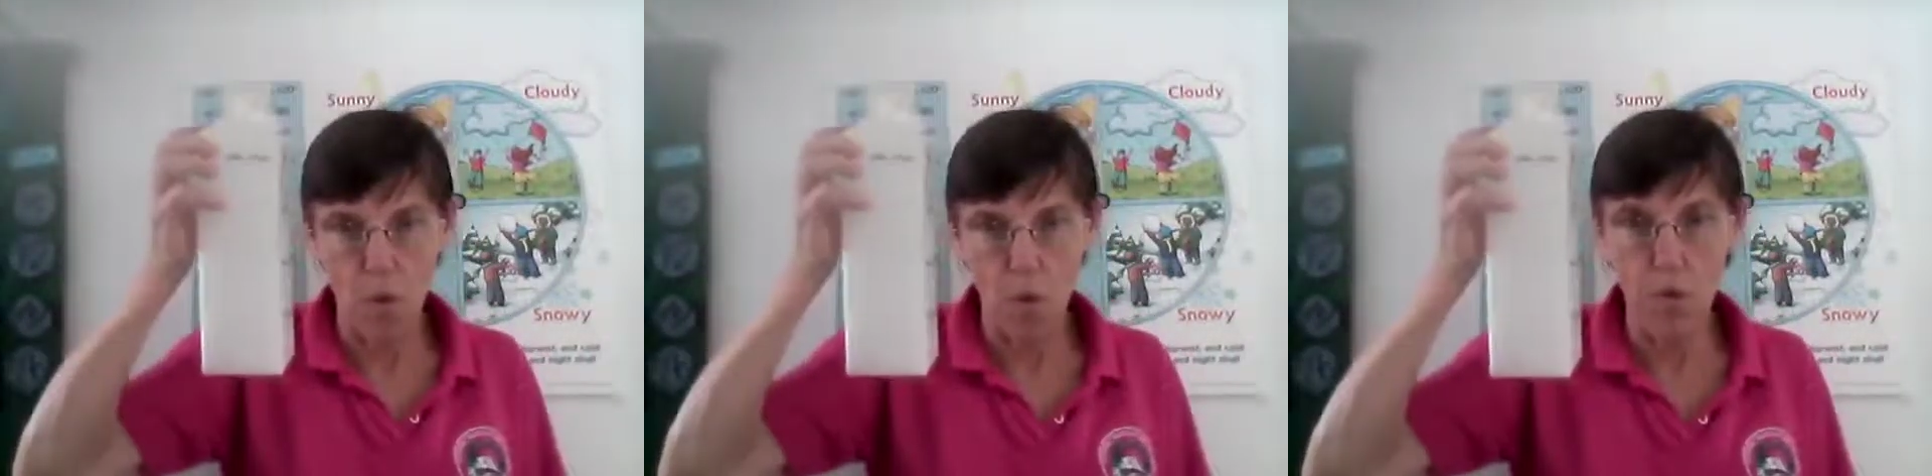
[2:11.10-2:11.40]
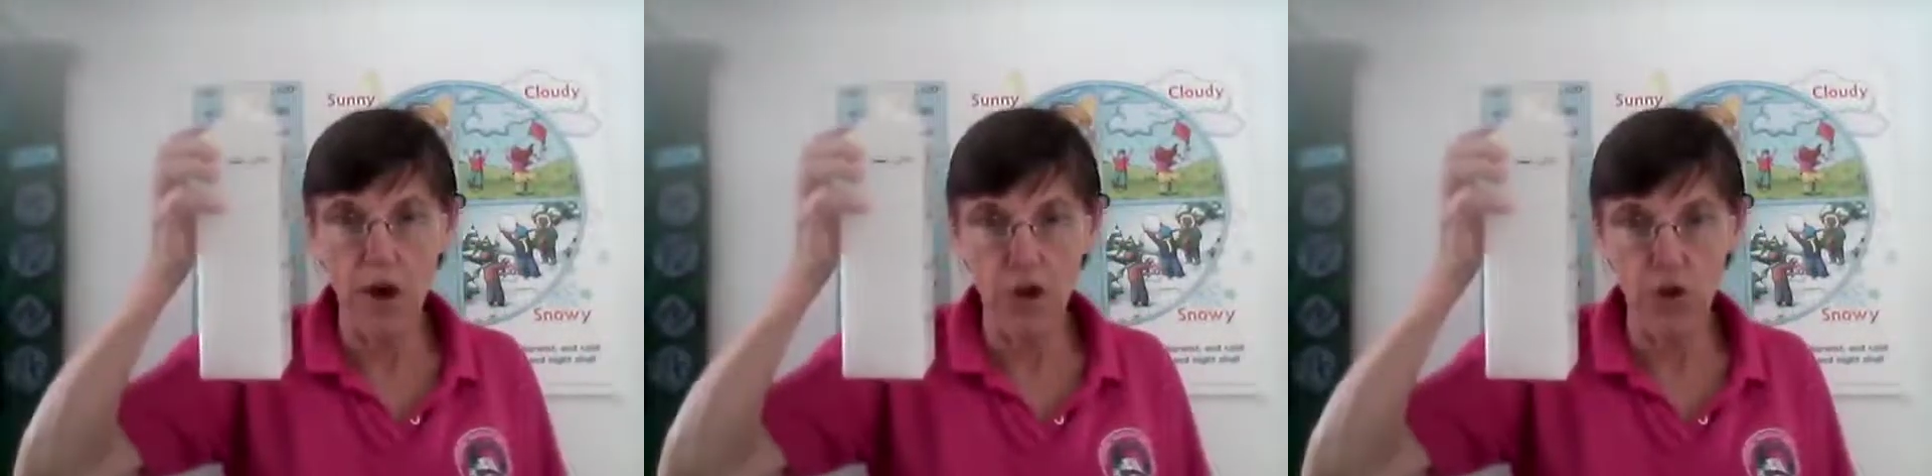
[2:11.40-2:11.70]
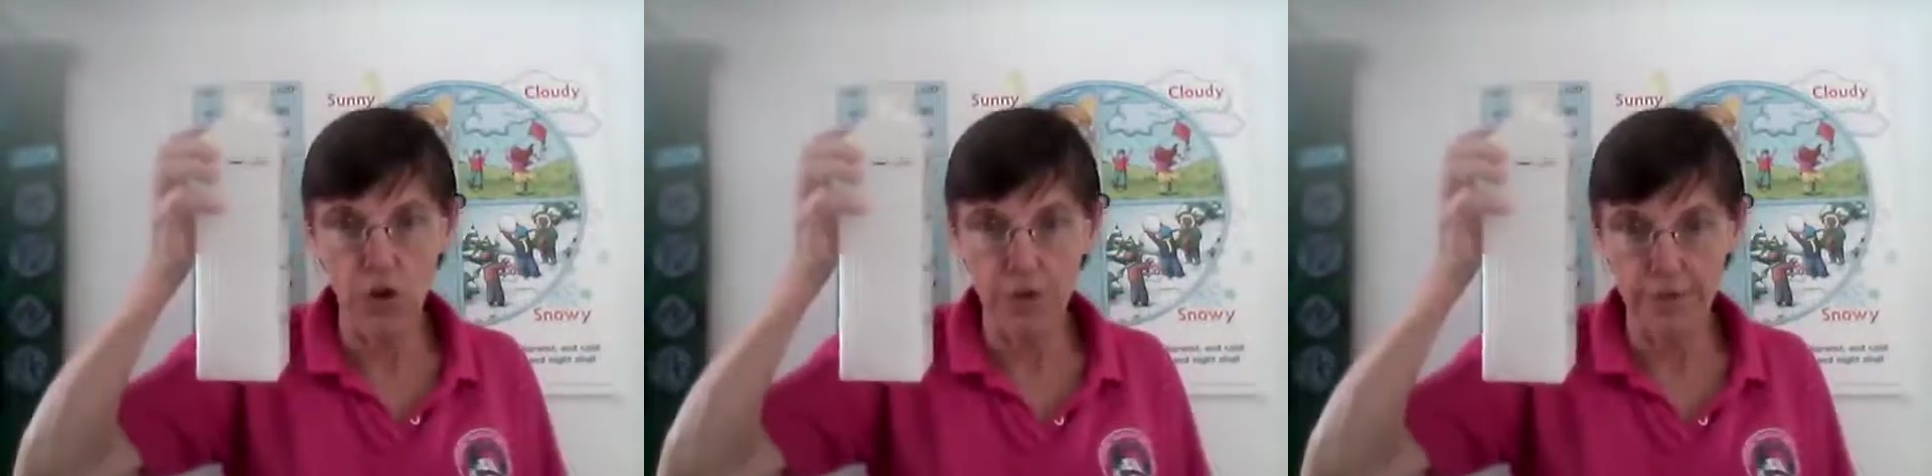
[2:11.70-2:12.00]
1
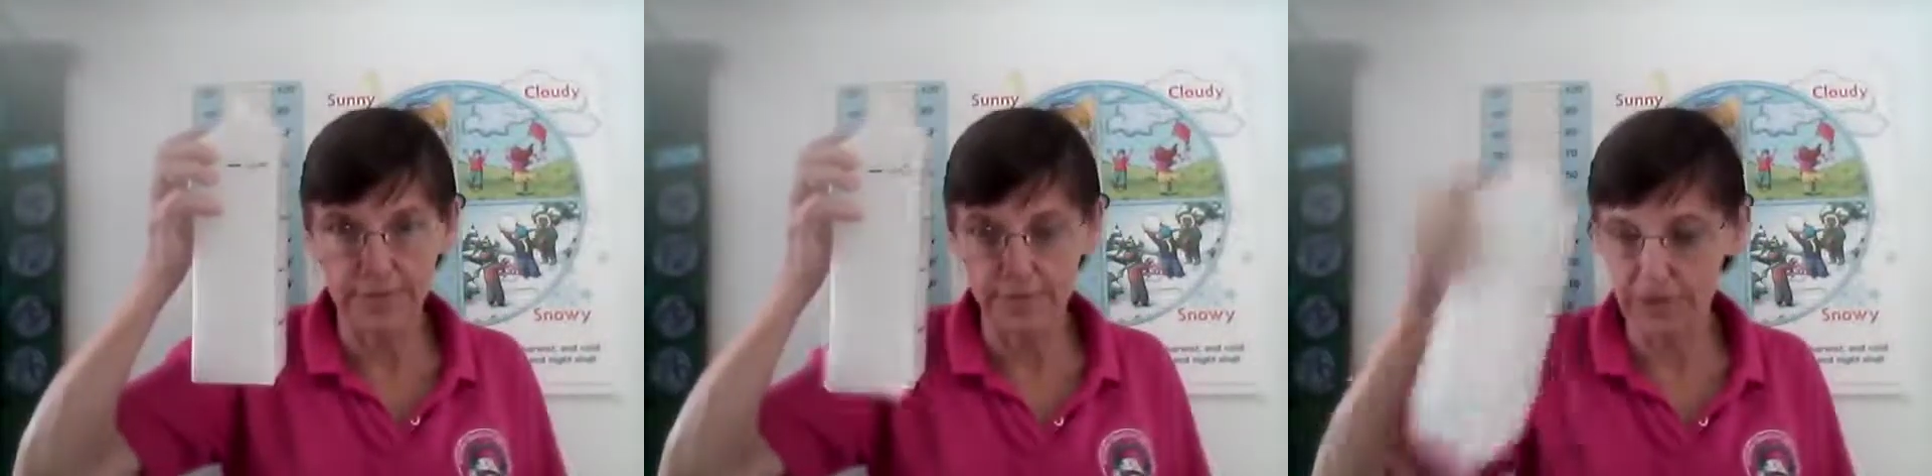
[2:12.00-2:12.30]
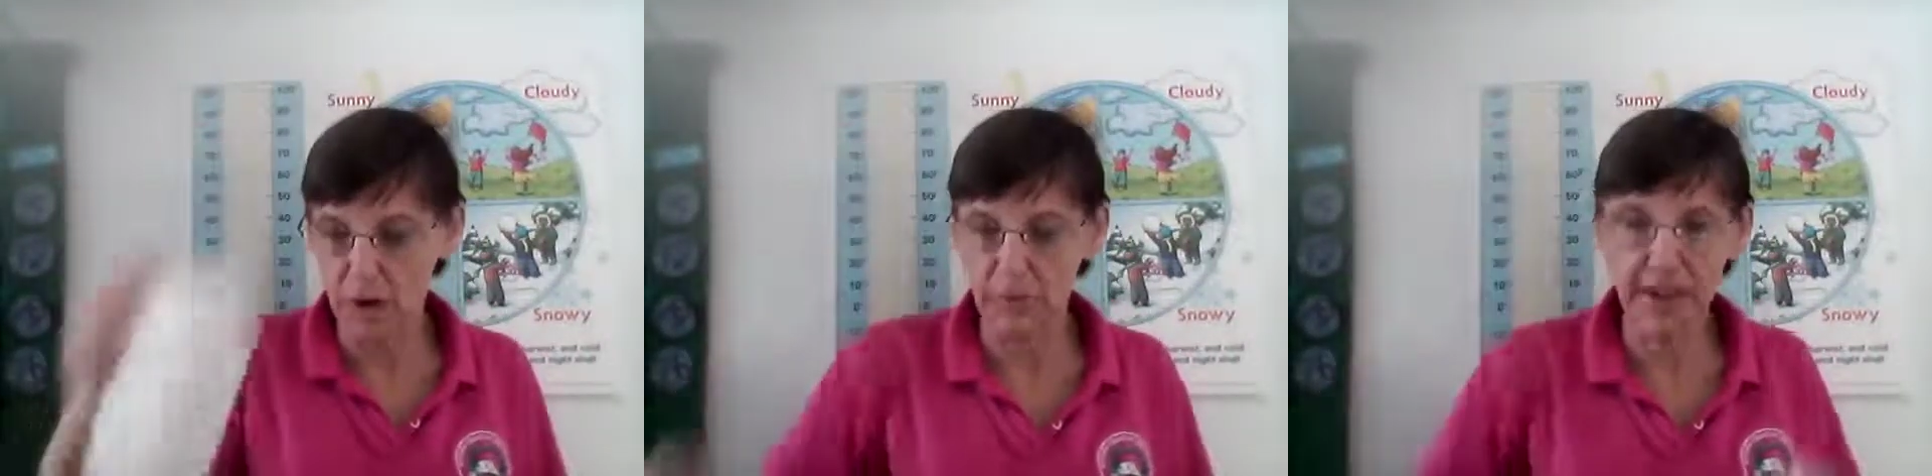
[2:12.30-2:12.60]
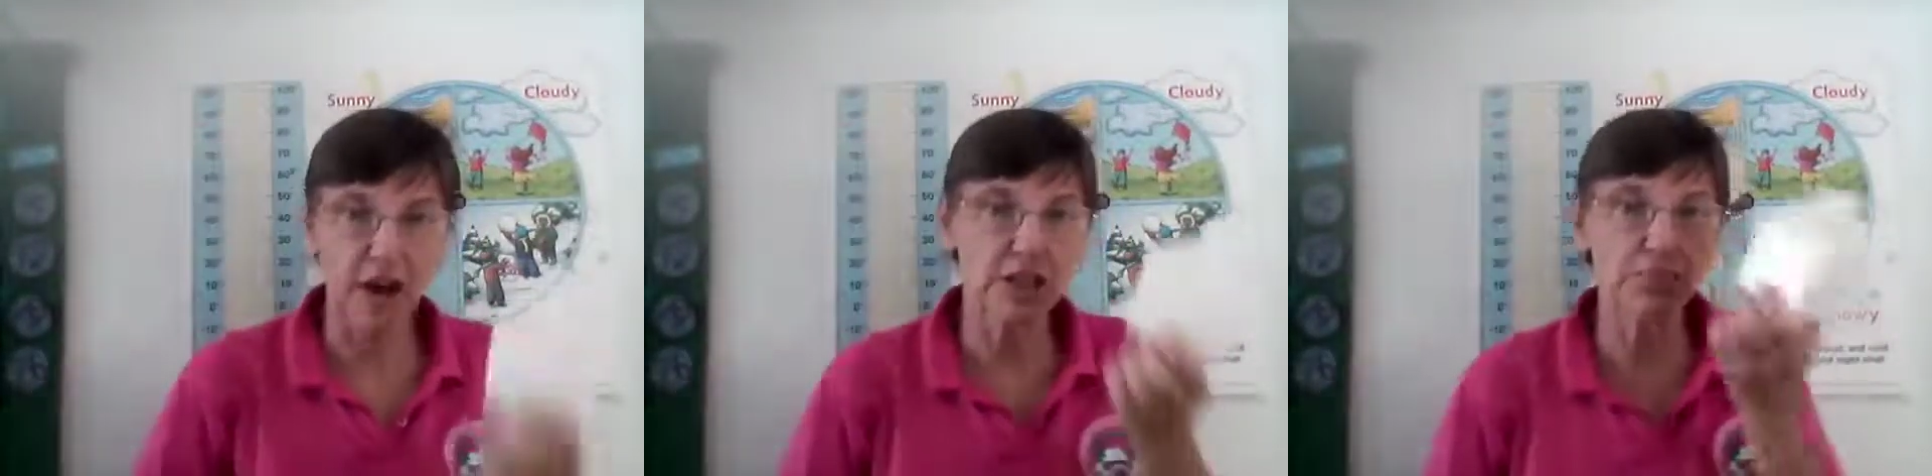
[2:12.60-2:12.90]
quart. No,
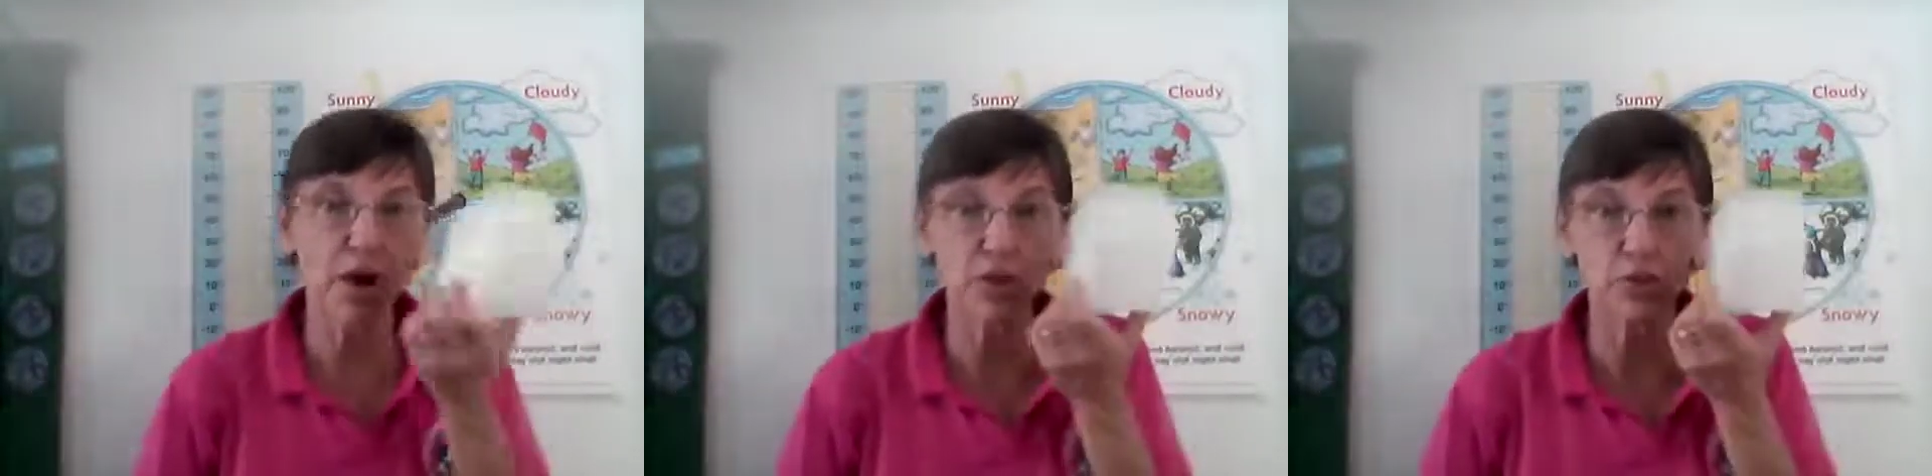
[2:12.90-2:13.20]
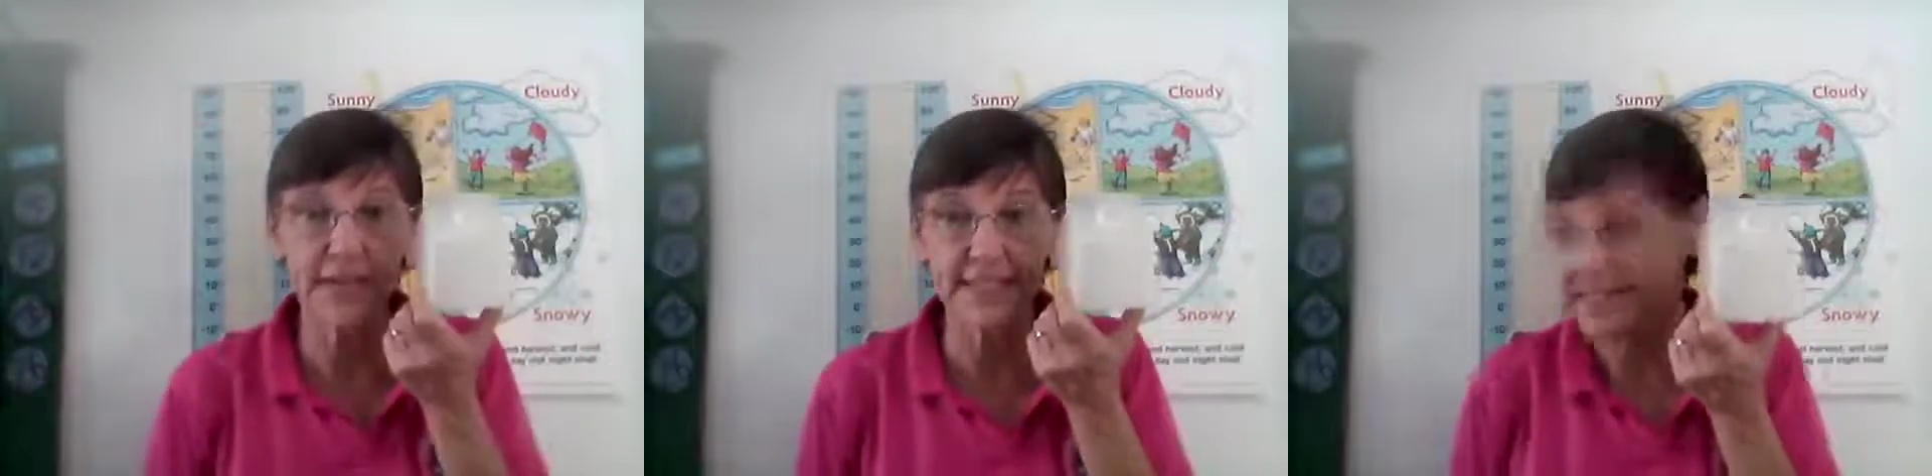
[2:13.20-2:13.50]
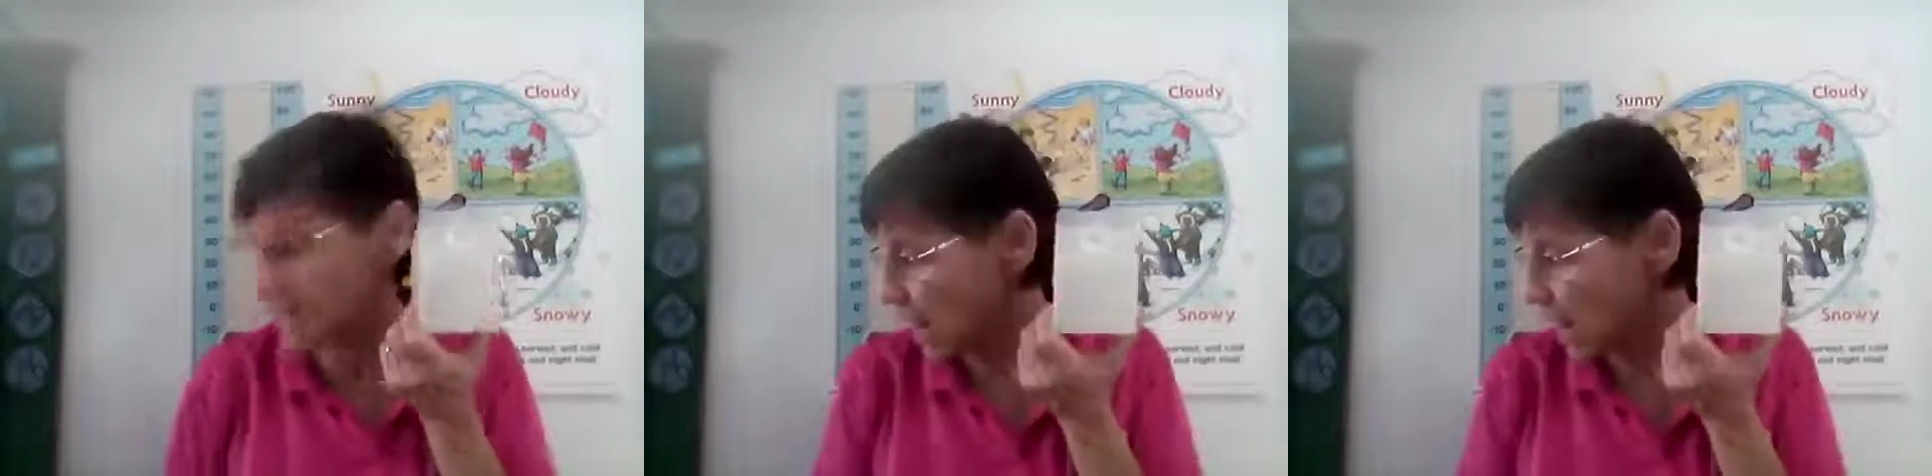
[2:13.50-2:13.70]
our smallest one is the